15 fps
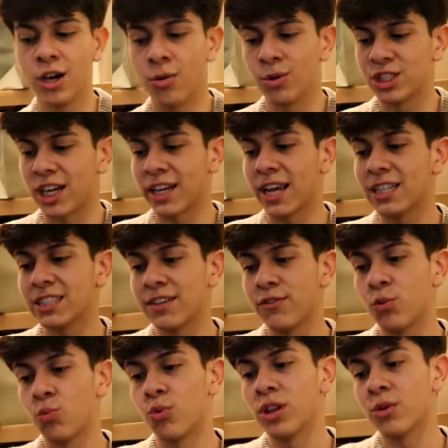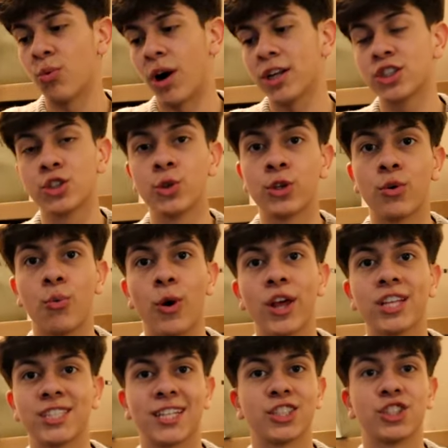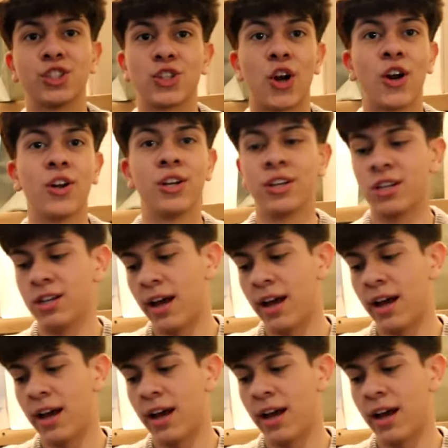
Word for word: which I guess if you really wanted to you could wear this as a shirt.